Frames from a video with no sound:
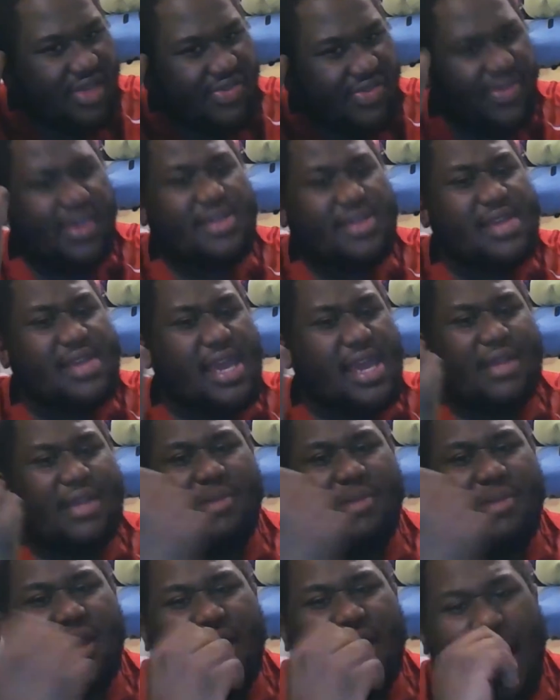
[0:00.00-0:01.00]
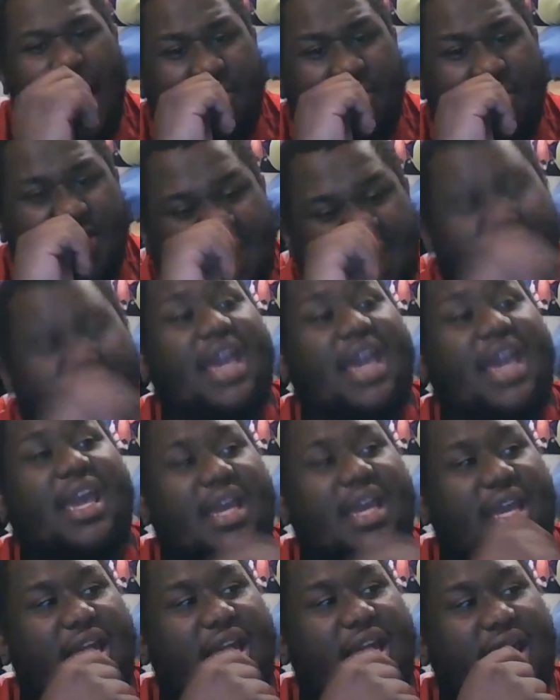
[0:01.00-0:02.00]
This anime, I would
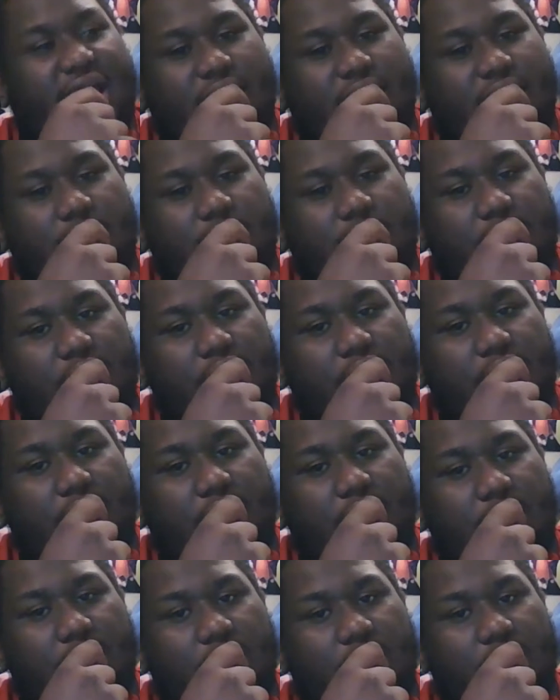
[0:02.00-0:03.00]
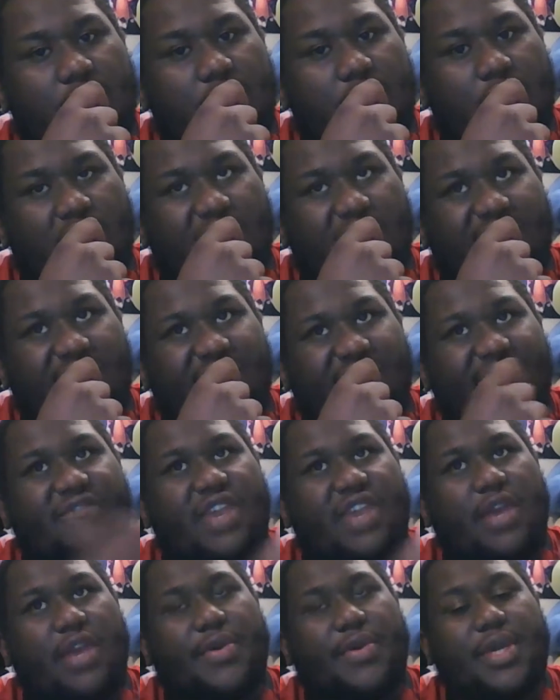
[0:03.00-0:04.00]
say, is
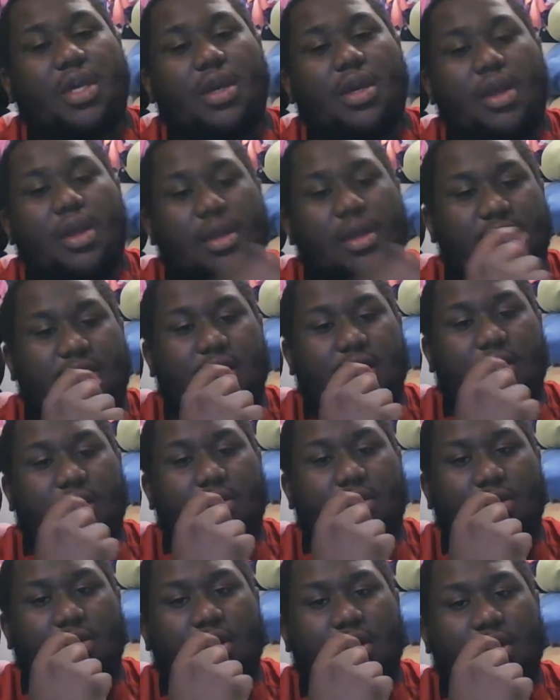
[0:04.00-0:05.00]
very good. So